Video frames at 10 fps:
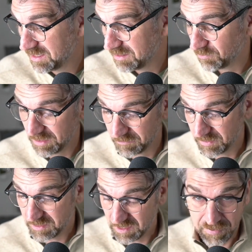well,
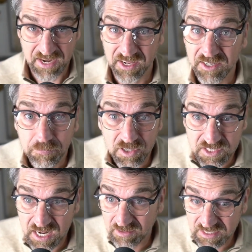depending on your
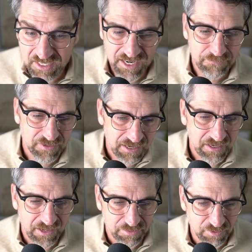personality type,
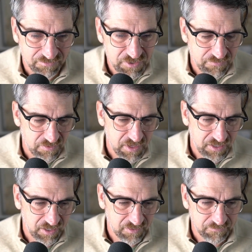I threw a few of them in
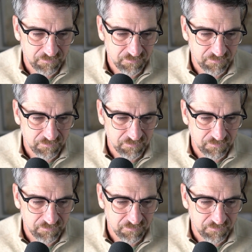there.